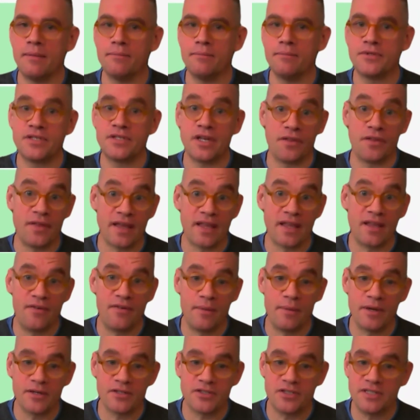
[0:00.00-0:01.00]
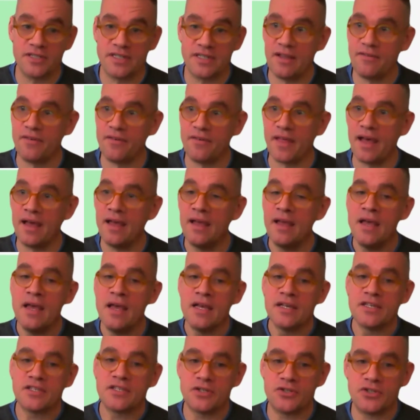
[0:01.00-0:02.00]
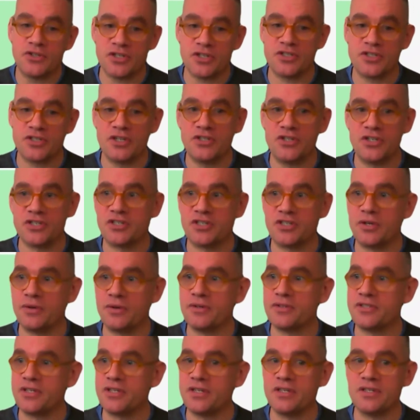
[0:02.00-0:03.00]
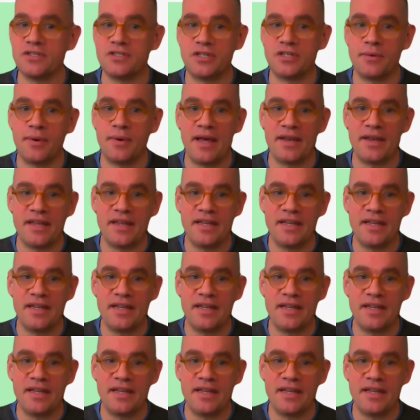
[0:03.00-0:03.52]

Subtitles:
So thank you very much indeed for that. So just to add